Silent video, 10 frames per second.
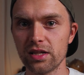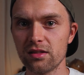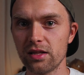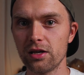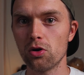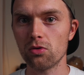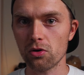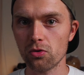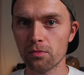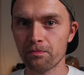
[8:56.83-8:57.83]

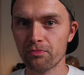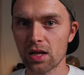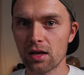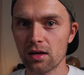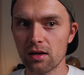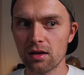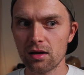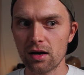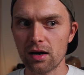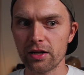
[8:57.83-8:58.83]
Indiegogo.
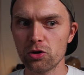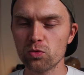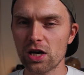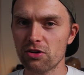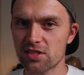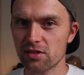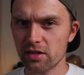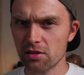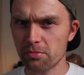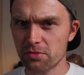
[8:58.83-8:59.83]
I know now it's a
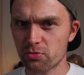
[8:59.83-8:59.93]
little bit